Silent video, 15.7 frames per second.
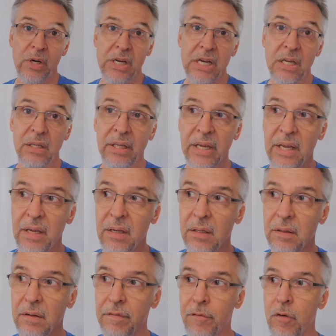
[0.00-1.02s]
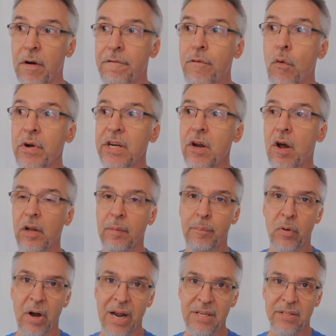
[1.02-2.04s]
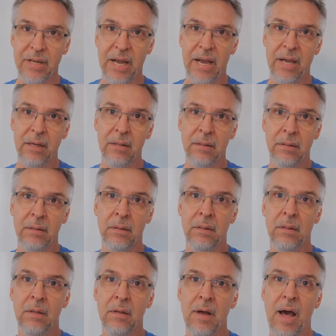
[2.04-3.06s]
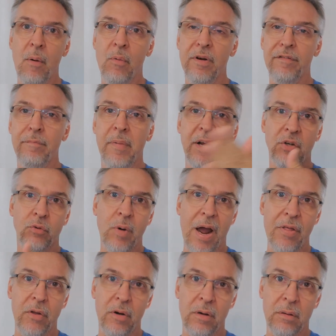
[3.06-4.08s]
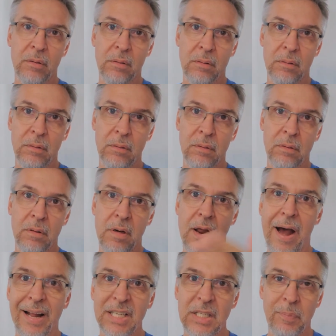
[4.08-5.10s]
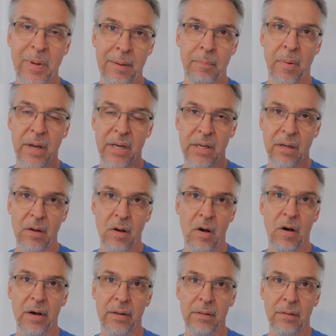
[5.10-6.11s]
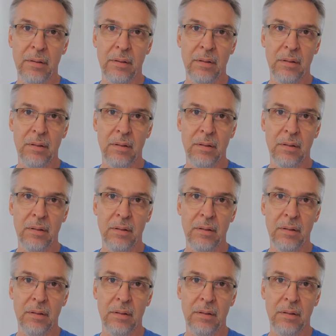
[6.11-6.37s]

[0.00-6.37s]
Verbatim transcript: really, for a forty dollar price tag, I would have much rather not spent money on